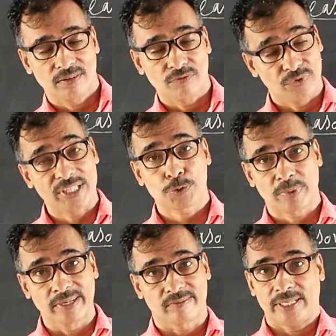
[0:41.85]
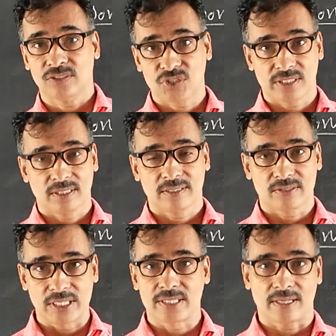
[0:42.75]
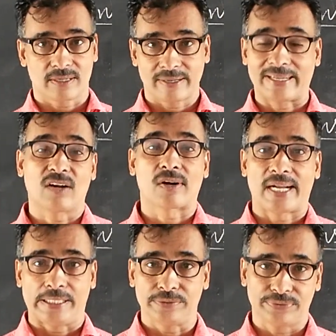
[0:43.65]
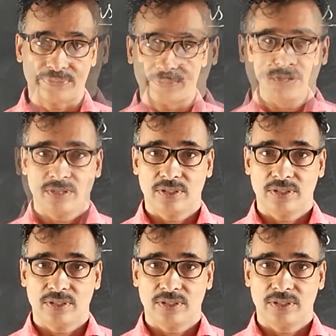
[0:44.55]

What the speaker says: we experience season in our life.